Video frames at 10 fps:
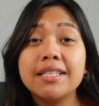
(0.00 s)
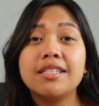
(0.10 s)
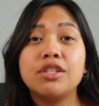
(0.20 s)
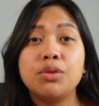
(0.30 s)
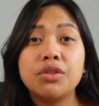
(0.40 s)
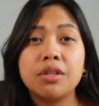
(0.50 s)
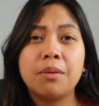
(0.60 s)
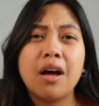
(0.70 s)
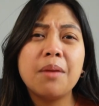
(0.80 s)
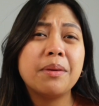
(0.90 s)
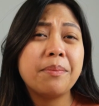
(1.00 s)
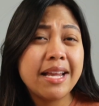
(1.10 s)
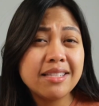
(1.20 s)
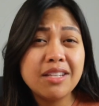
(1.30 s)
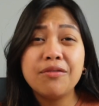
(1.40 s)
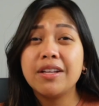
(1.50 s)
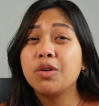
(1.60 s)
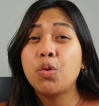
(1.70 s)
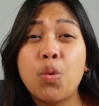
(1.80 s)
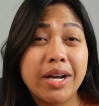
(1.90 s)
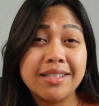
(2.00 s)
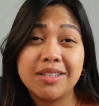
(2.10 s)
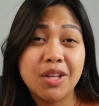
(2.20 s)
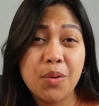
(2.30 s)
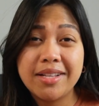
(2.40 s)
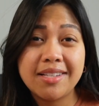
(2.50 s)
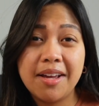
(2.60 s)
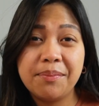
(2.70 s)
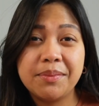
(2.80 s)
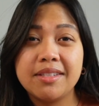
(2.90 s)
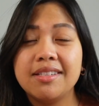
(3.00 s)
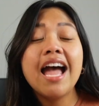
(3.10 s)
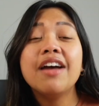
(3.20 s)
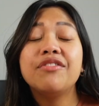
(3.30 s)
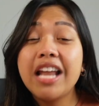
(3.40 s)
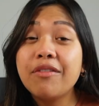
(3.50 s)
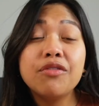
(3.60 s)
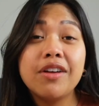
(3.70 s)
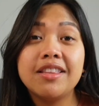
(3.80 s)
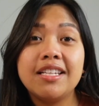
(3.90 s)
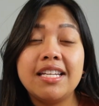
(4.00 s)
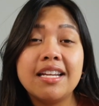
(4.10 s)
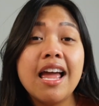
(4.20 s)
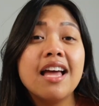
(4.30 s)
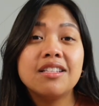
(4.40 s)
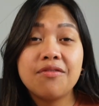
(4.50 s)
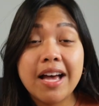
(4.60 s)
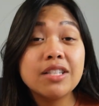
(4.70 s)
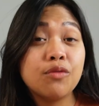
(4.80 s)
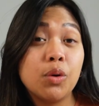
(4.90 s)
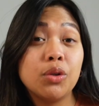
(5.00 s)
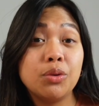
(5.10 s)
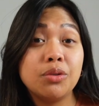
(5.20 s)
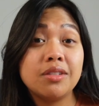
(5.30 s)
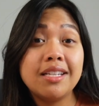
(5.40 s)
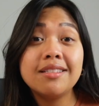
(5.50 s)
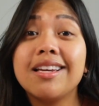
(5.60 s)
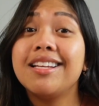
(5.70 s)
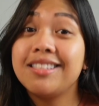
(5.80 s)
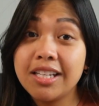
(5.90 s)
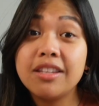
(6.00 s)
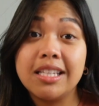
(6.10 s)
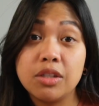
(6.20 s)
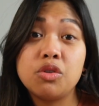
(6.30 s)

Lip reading: this is due to the plot, but pacing felt quite slow at times. I have never felt the need to fast forward through scenes until this